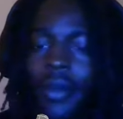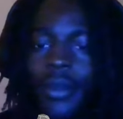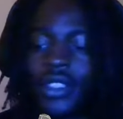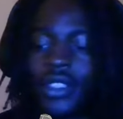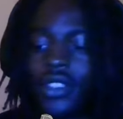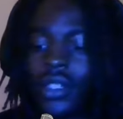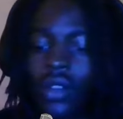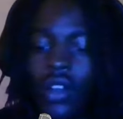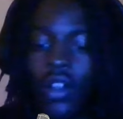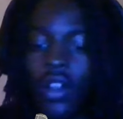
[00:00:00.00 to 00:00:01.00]
But you know,
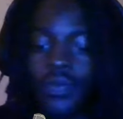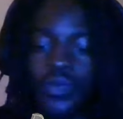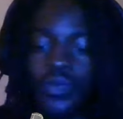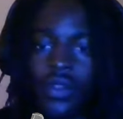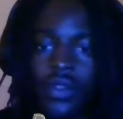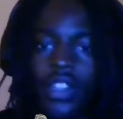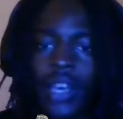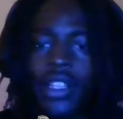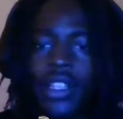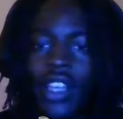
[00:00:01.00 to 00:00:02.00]
um,
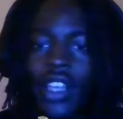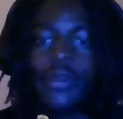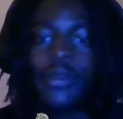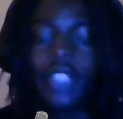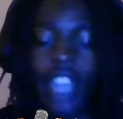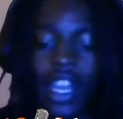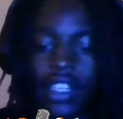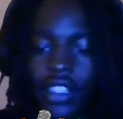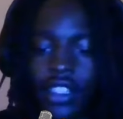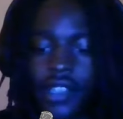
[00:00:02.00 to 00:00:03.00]
Damian Lillard has been
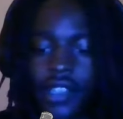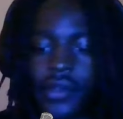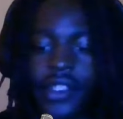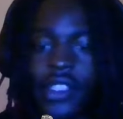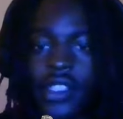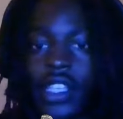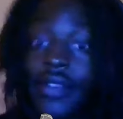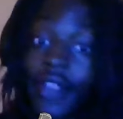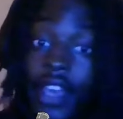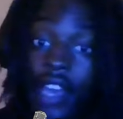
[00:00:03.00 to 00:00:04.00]
solid in the series,
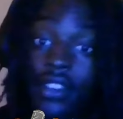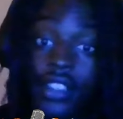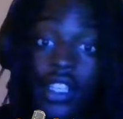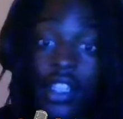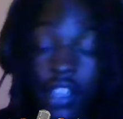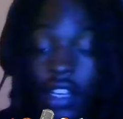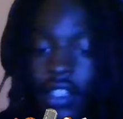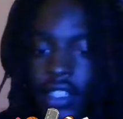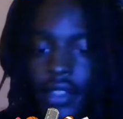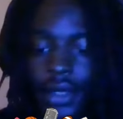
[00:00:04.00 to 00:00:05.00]
even after saying all
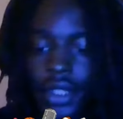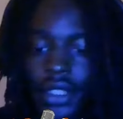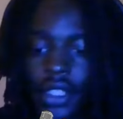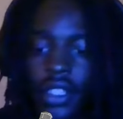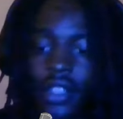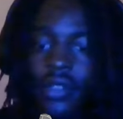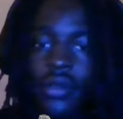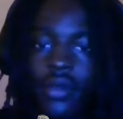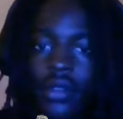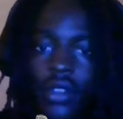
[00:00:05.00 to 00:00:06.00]
that. You know,
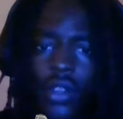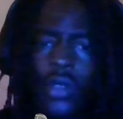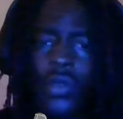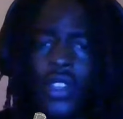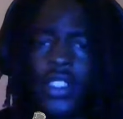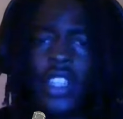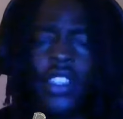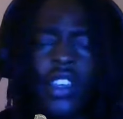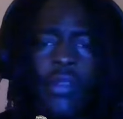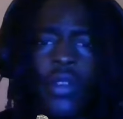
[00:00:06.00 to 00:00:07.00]
thirty points I
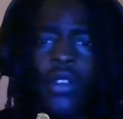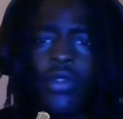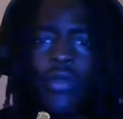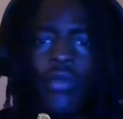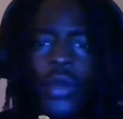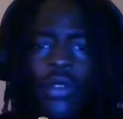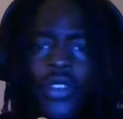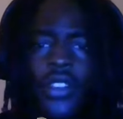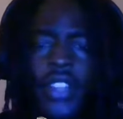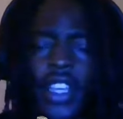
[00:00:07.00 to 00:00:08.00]
think in both both
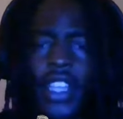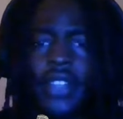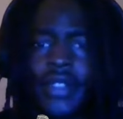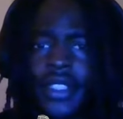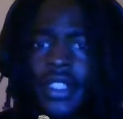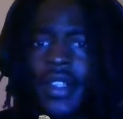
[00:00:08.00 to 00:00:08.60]
first halves